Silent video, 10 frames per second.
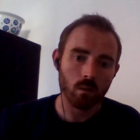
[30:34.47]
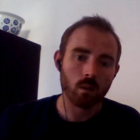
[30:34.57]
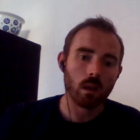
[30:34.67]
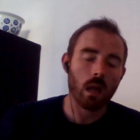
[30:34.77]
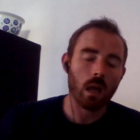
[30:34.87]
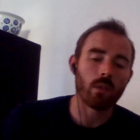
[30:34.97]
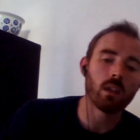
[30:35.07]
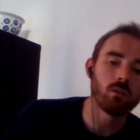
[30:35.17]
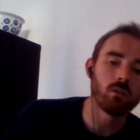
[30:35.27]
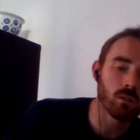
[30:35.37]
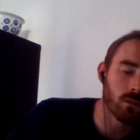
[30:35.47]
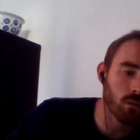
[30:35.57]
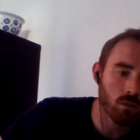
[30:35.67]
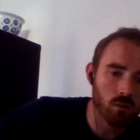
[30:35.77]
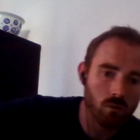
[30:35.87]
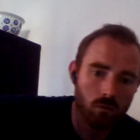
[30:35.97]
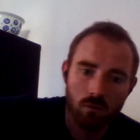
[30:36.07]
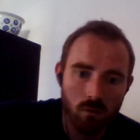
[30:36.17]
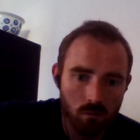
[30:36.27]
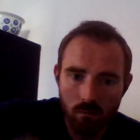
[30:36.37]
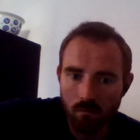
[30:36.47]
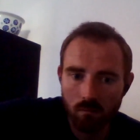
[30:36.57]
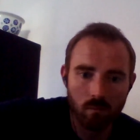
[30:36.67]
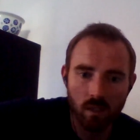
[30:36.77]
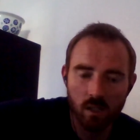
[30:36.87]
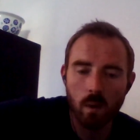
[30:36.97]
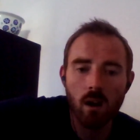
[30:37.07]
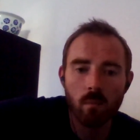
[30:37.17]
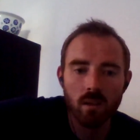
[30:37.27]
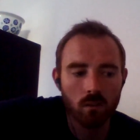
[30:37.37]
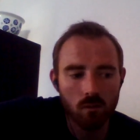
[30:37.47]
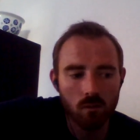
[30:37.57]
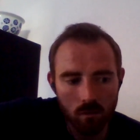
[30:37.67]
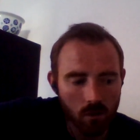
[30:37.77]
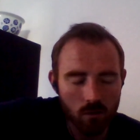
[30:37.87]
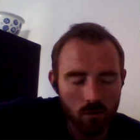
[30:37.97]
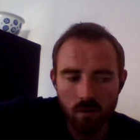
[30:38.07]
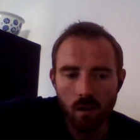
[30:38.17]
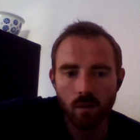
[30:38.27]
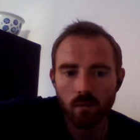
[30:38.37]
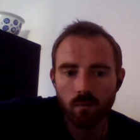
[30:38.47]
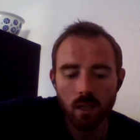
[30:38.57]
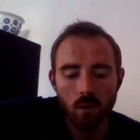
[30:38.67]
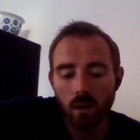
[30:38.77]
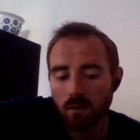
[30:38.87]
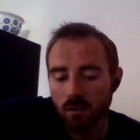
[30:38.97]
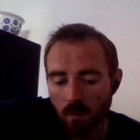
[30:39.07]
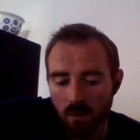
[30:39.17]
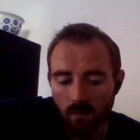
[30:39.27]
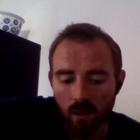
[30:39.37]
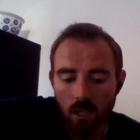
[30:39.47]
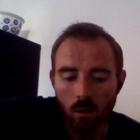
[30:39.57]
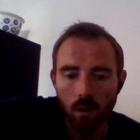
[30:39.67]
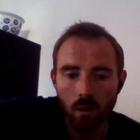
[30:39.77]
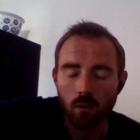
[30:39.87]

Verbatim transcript: and then just just just experiment and just look at yourself on video or get someone to video it or,